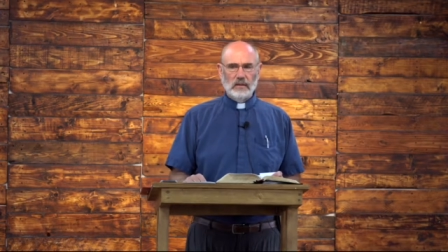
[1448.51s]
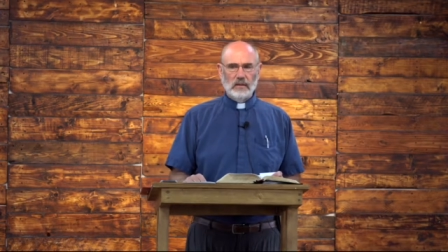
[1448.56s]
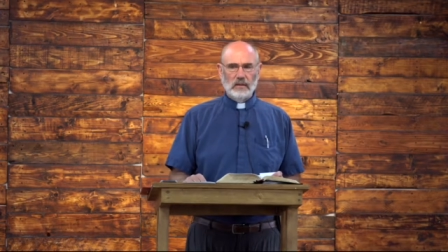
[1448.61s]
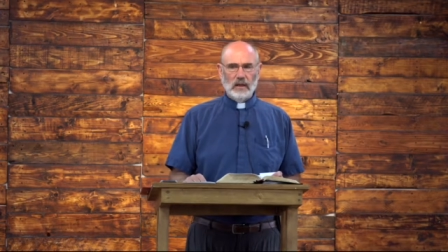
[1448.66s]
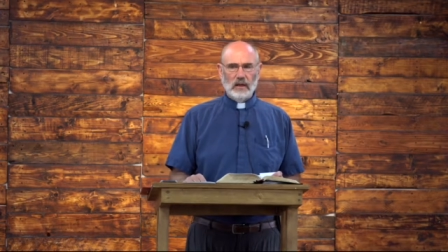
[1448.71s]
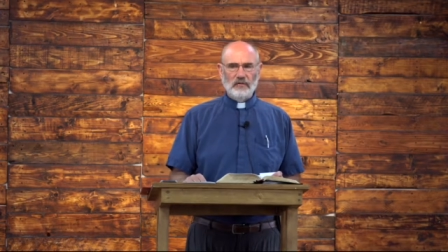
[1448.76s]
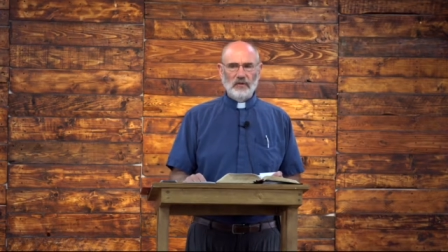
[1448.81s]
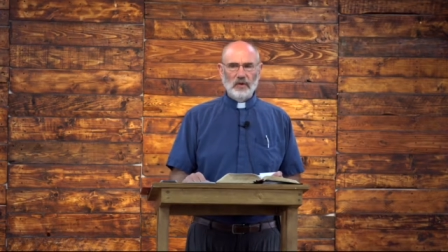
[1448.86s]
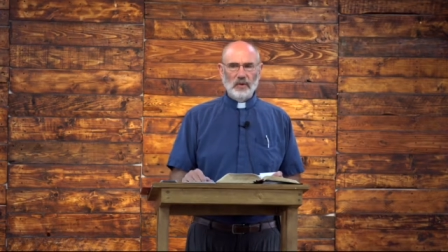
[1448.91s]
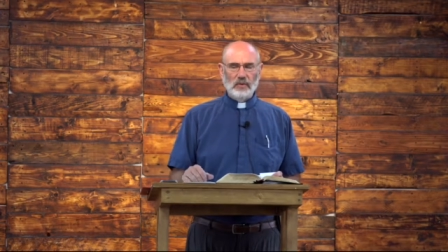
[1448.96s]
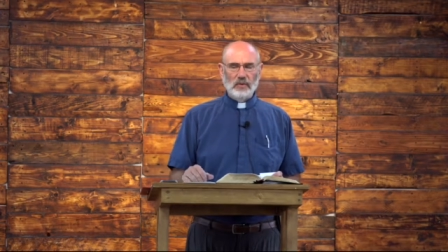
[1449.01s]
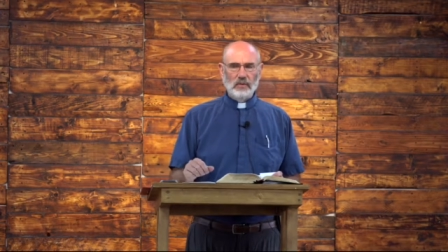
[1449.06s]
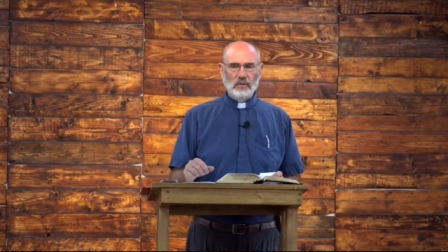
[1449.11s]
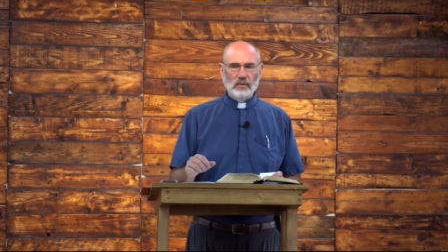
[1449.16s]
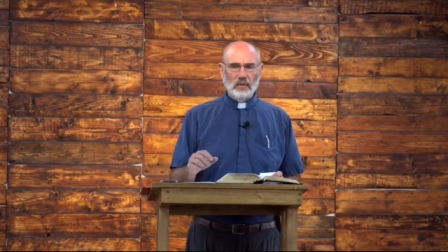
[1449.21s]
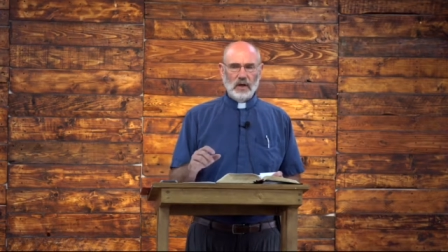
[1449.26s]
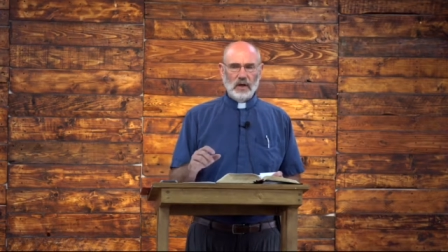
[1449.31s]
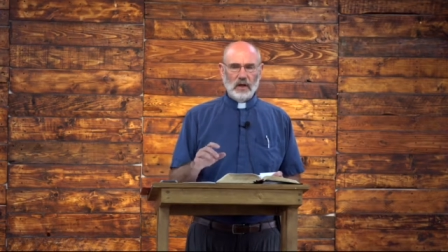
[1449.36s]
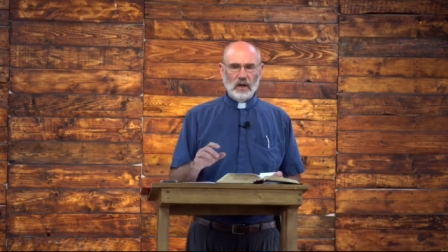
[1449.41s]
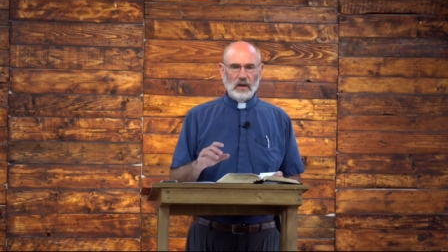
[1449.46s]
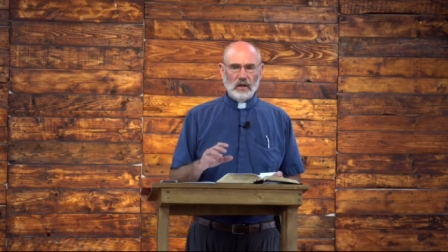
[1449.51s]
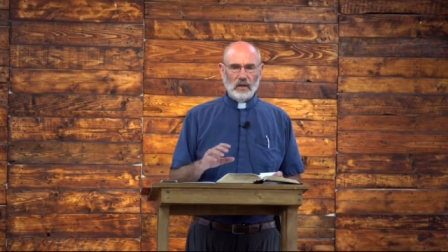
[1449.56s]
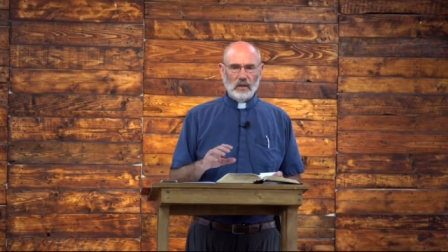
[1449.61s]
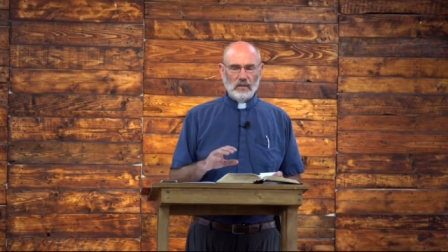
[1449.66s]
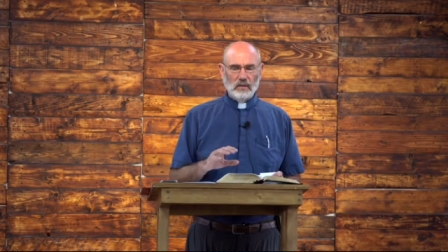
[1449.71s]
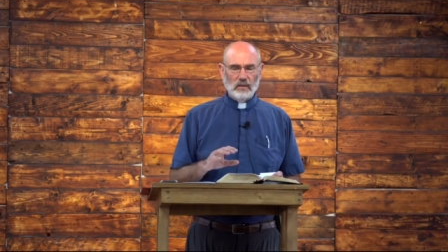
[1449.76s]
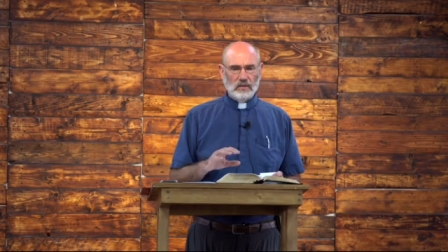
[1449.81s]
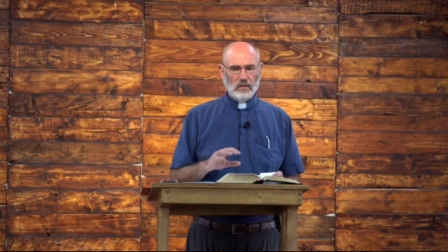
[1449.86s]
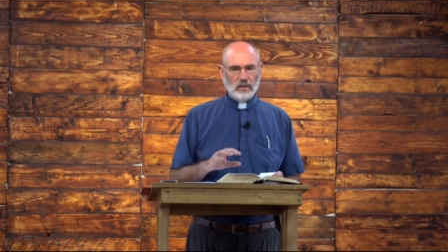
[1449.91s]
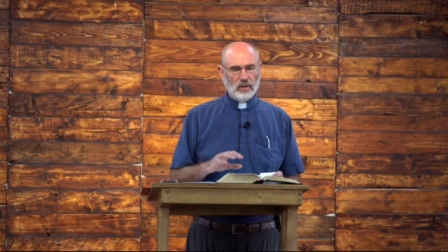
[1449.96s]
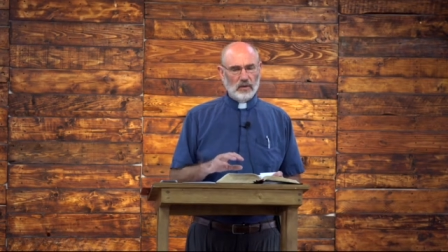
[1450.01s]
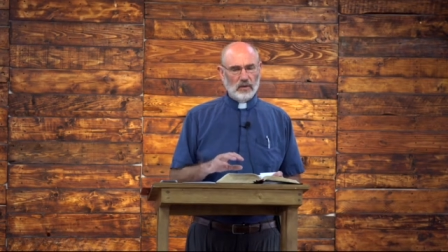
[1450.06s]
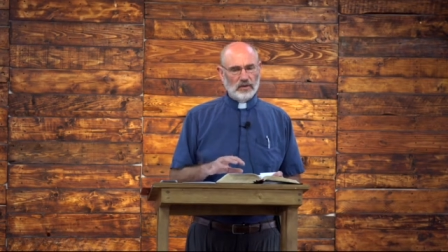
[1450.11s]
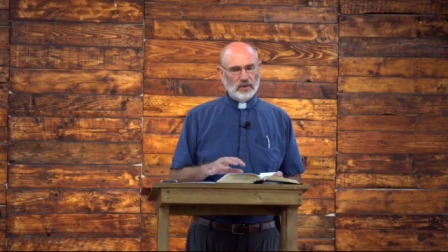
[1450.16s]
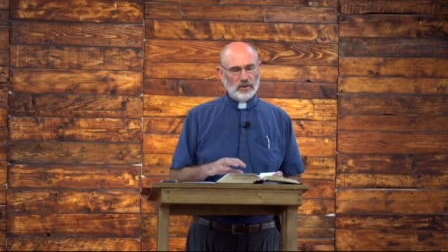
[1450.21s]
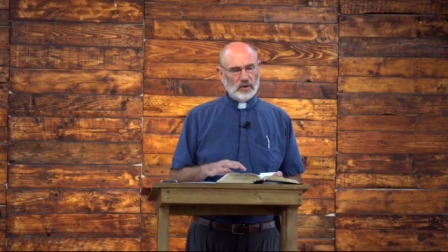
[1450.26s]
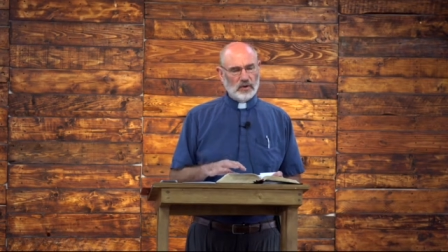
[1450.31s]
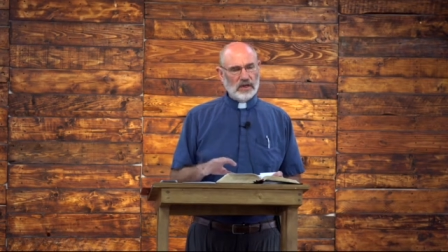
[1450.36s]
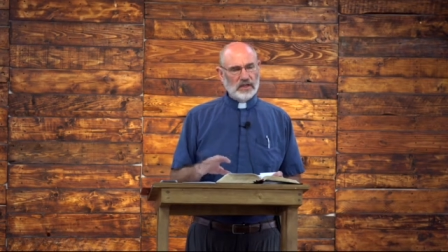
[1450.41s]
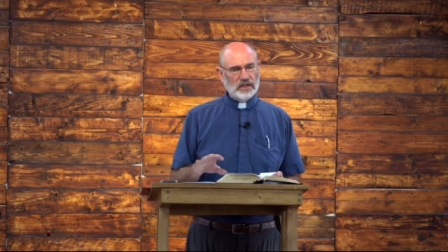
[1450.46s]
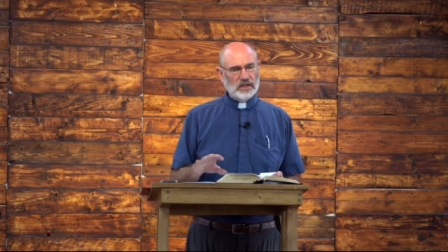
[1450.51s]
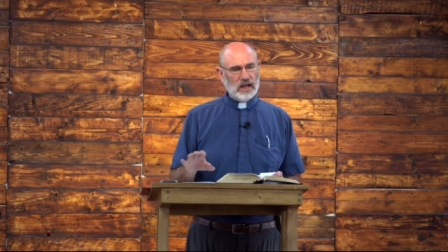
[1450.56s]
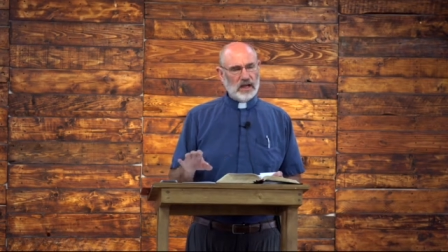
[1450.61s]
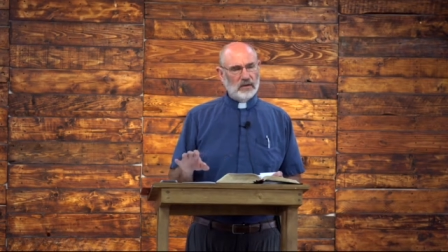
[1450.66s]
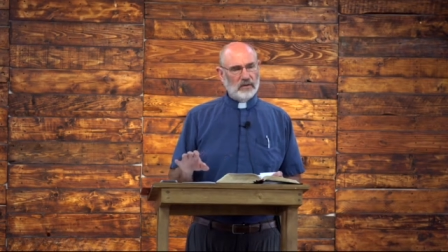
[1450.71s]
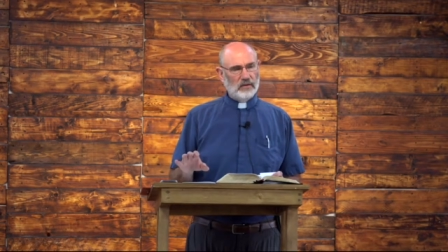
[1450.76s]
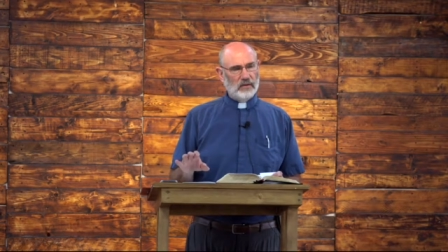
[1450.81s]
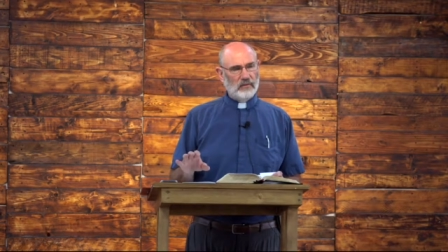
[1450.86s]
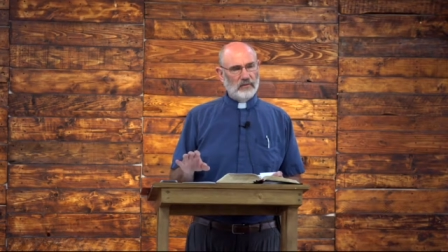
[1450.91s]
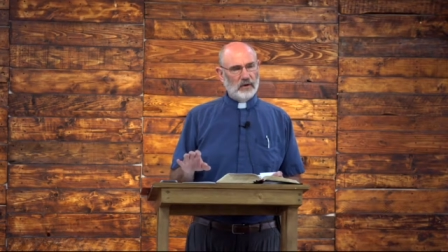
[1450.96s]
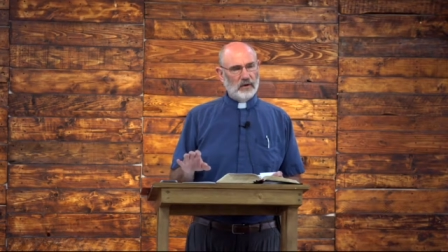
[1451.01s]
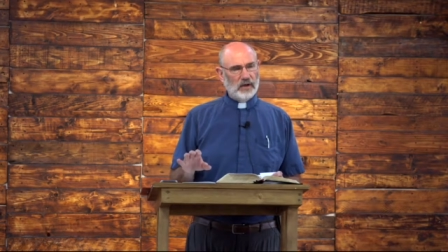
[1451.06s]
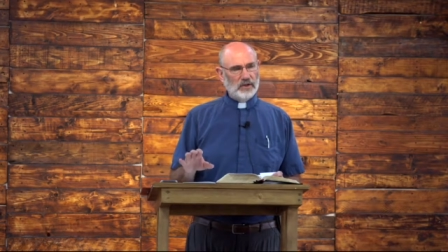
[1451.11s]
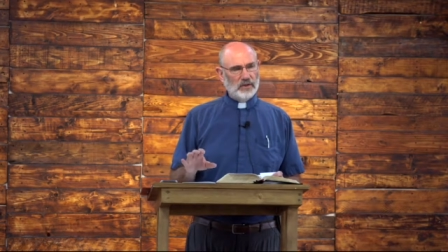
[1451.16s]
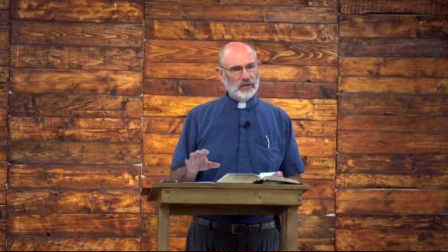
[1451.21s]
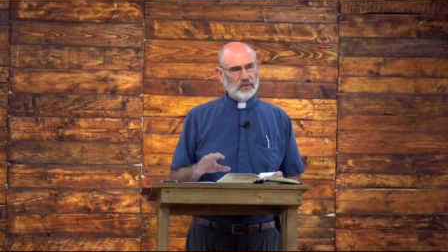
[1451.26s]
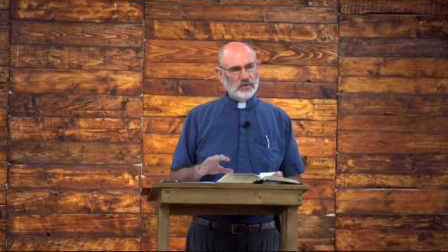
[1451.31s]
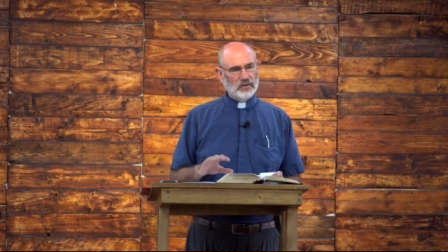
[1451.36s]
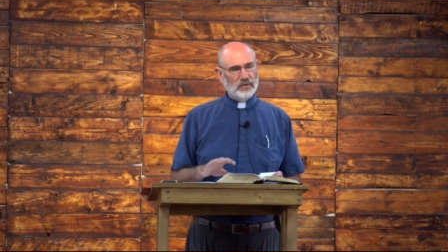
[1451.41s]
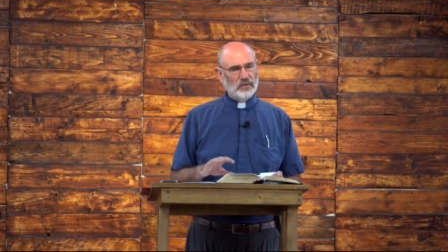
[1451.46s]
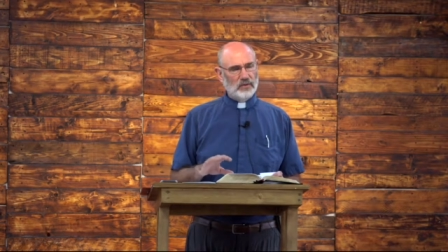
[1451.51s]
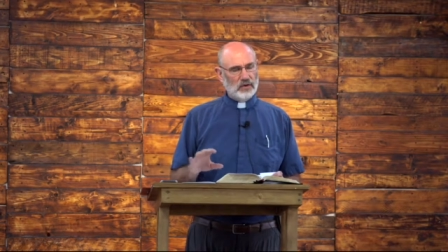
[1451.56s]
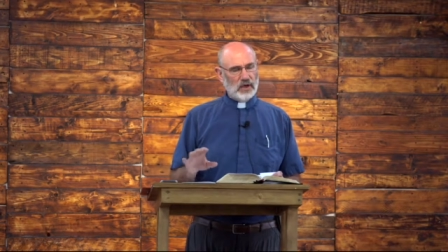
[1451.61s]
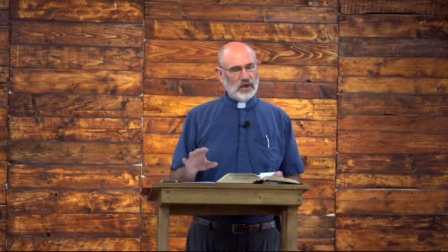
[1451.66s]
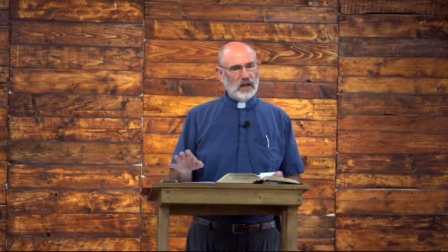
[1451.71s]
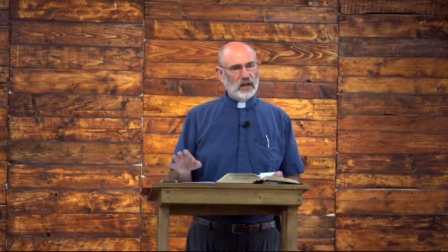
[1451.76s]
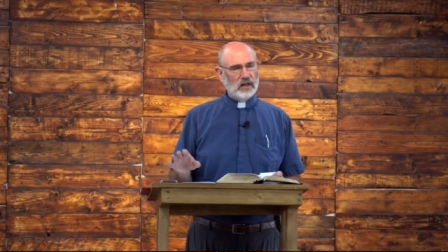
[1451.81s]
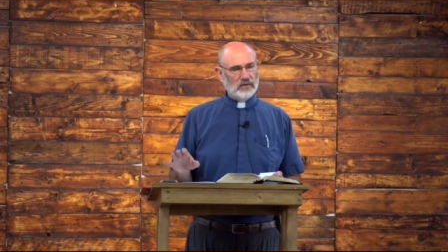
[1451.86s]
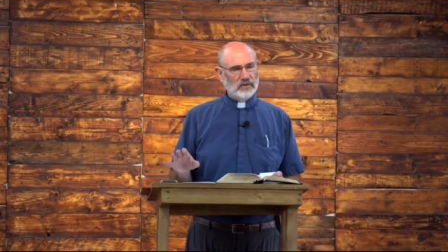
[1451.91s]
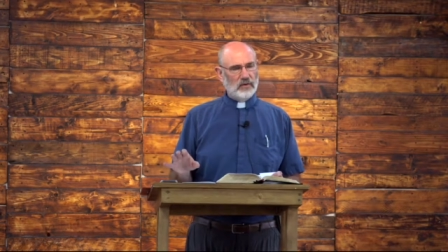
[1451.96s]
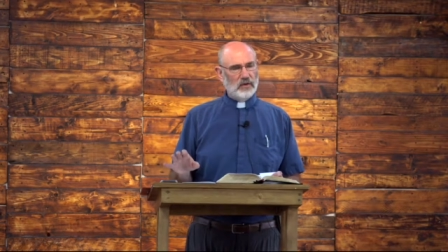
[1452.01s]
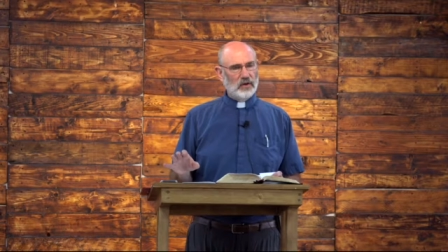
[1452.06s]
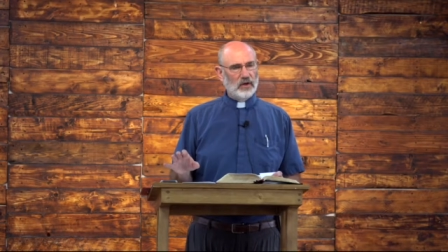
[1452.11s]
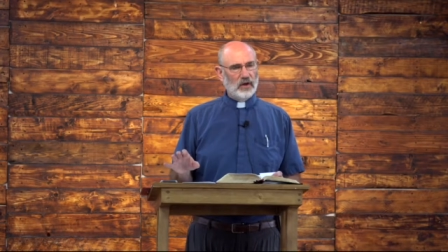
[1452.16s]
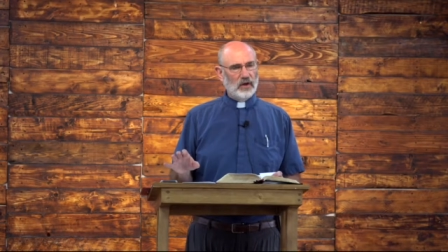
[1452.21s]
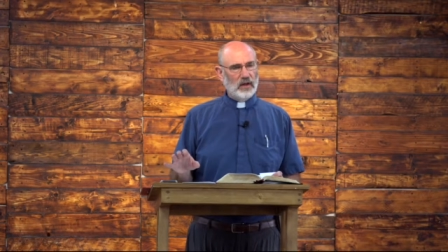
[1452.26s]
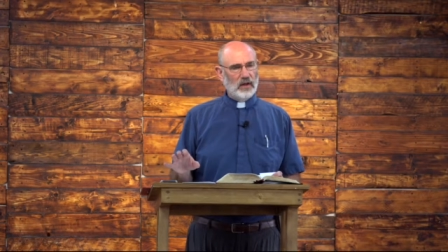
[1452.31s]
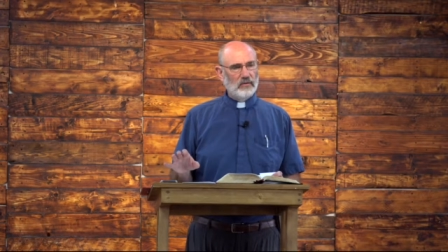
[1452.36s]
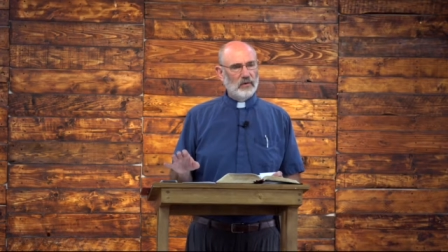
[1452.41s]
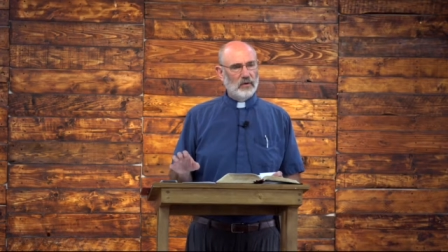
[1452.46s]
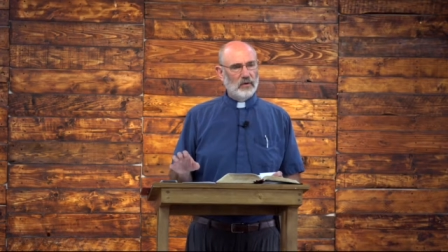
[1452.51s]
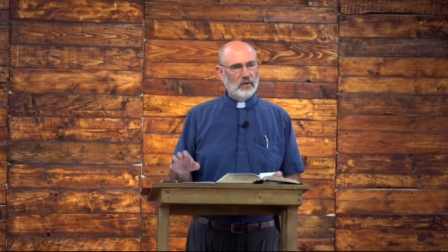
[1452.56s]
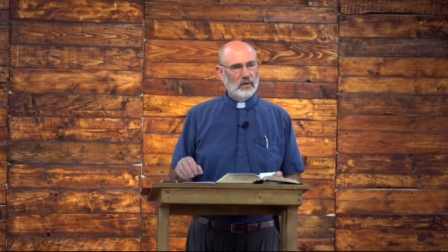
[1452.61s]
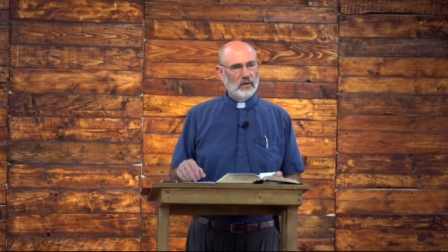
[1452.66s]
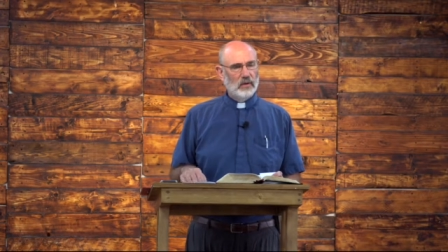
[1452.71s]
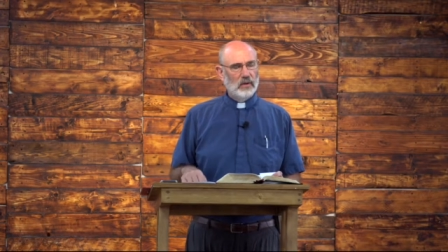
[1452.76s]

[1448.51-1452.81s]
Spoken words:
If you trace out the phrase knowledge of good and evil